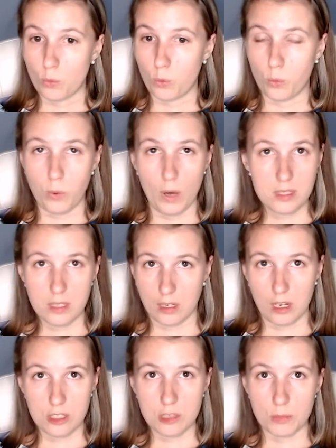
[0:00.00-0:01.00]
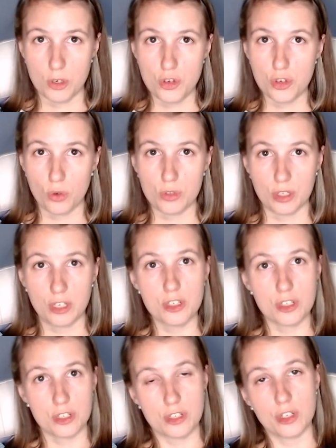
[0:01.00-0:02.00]
Once a customer shows
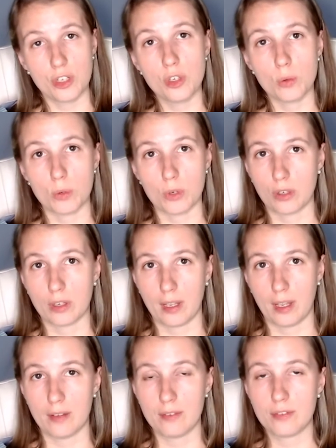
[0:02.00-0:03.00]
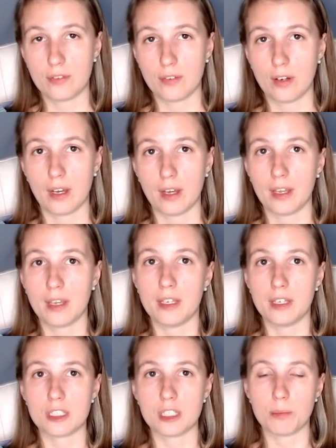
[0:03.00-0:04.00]
interest in your work, if
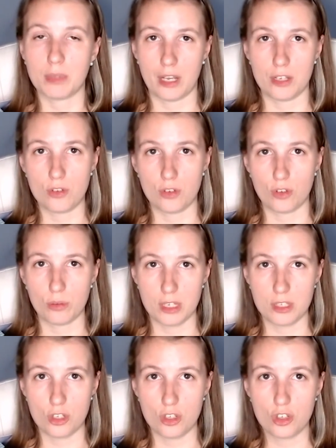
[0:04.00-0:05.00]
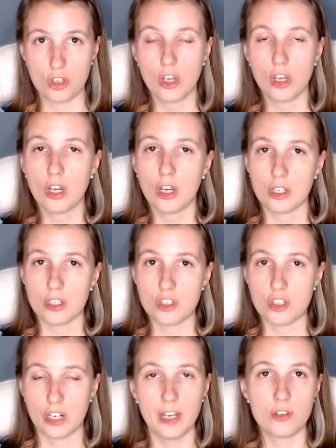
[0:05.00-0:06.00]
he replies to your message,
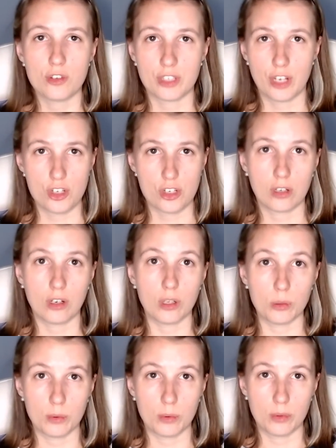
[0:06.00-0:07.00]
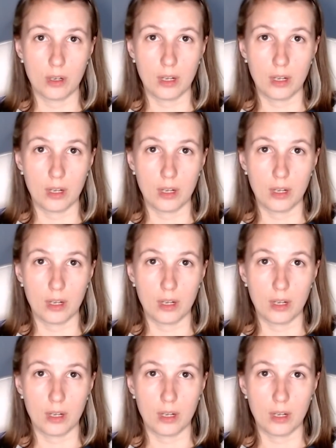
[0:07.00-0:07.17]
try to arrange a call.